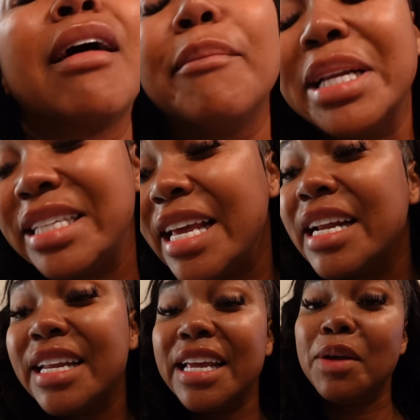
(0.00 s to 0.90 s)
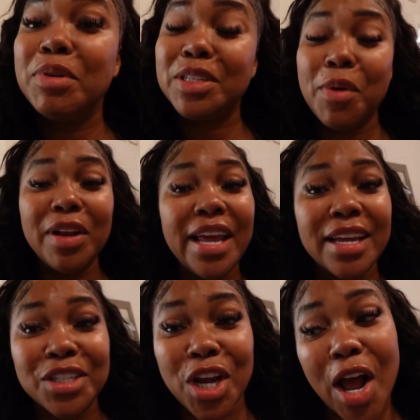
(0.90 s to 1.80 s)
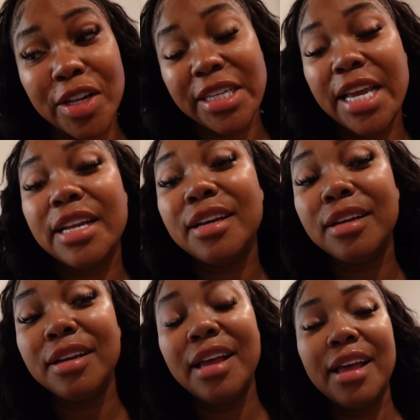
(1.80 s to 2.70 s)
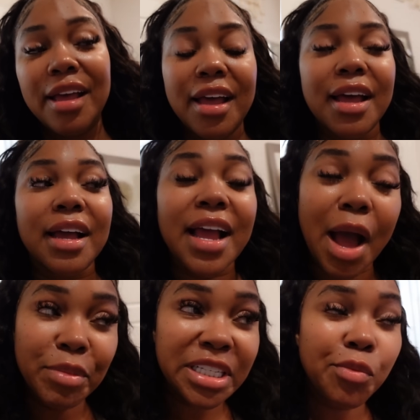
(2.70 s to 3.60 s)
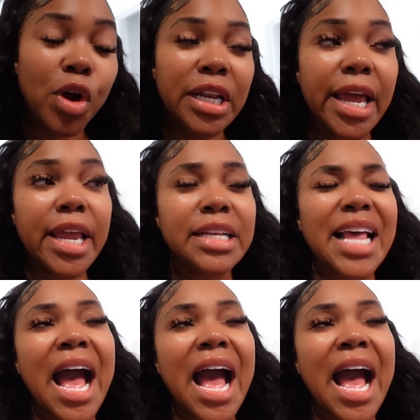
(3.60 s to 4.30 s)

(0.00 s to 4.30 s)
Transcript: But Tina did give me some more leggings, y'all. Tina got me some more leggings.